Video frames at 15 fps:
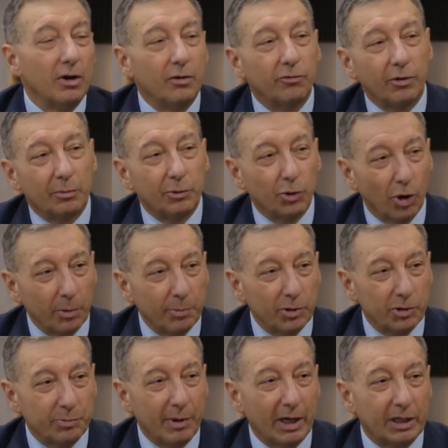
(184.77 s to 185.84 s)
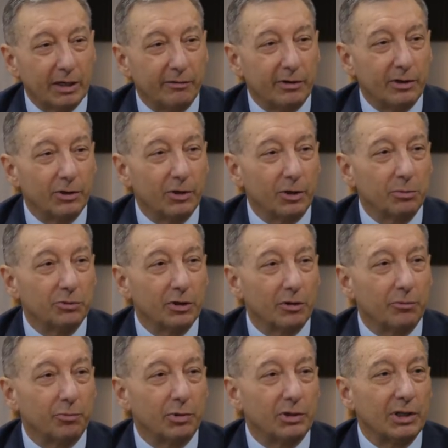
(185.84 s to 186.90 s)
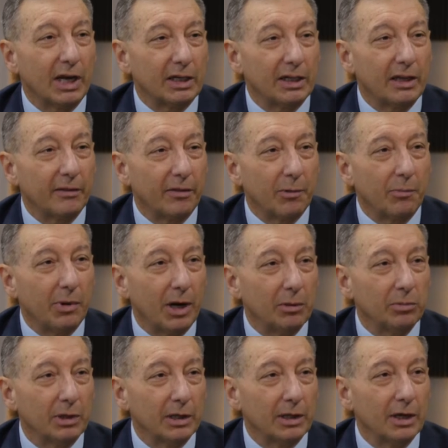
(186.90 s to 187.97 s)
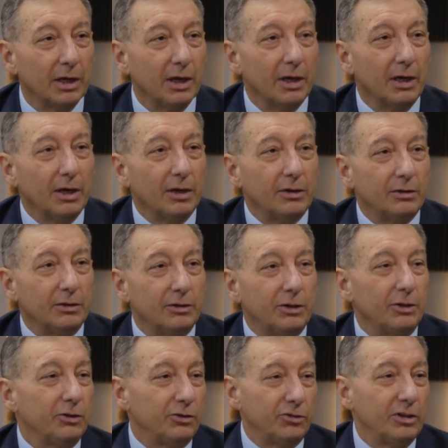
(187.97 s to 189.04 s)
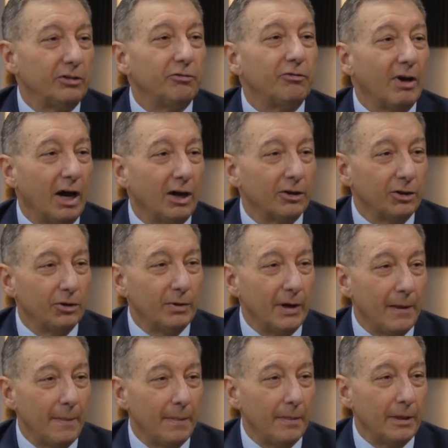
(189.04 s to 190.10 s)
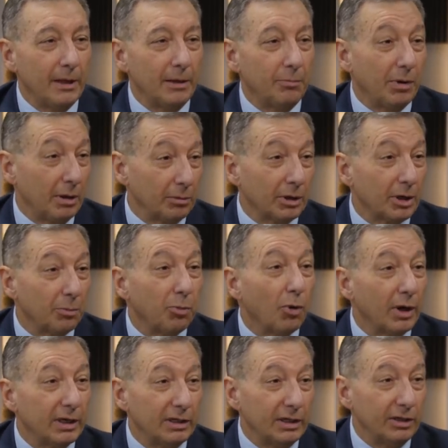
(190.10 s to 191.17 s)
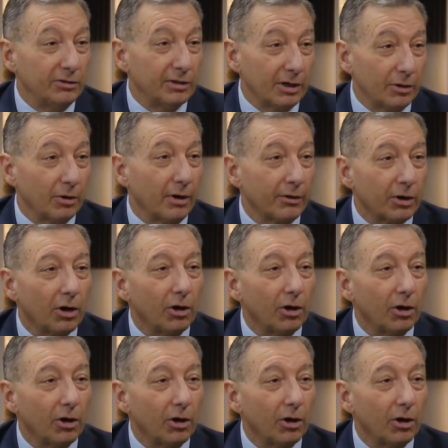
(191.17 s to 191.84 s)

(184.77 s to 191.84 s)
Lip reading: From your perspective in terms of protecting the public, do you see value in the public appointees that are on the